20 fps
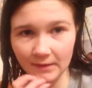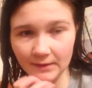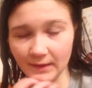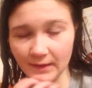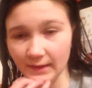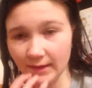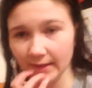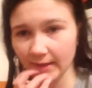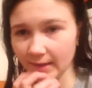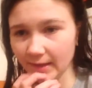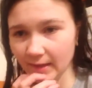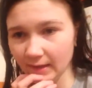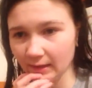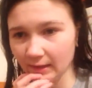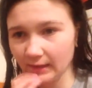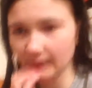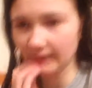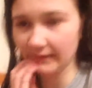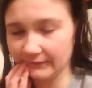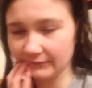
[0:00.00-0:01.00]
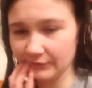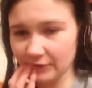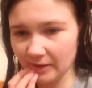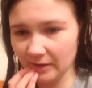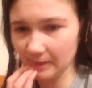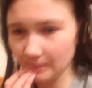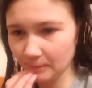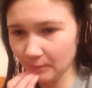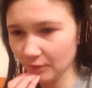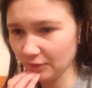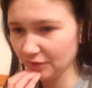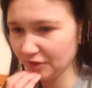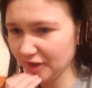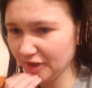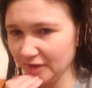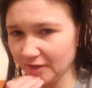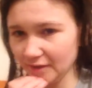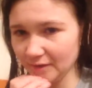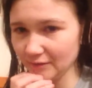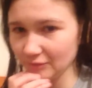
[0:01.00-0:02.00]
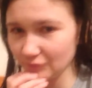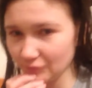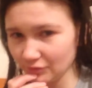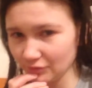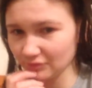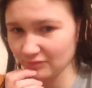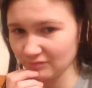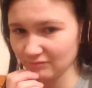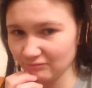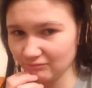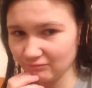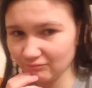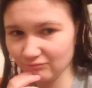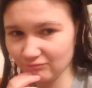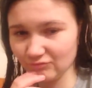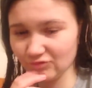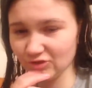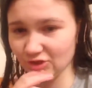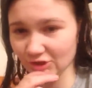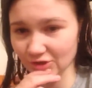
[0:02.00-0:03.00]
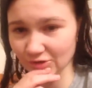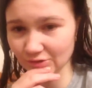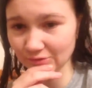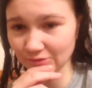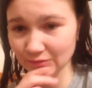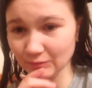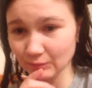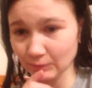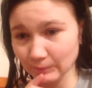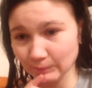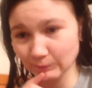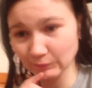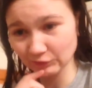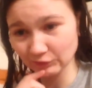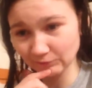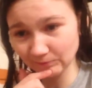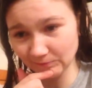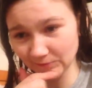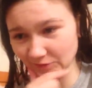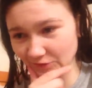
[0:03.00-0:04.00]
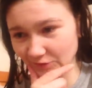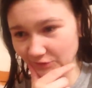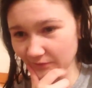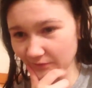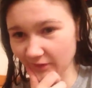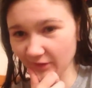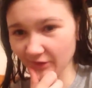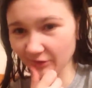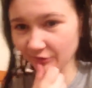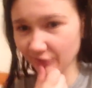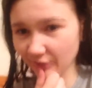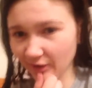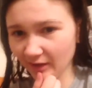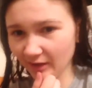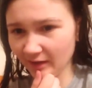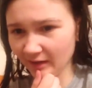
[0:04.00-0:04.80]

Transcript: Yeah, after Harry Potter thing, just chilled watching YouTube videos.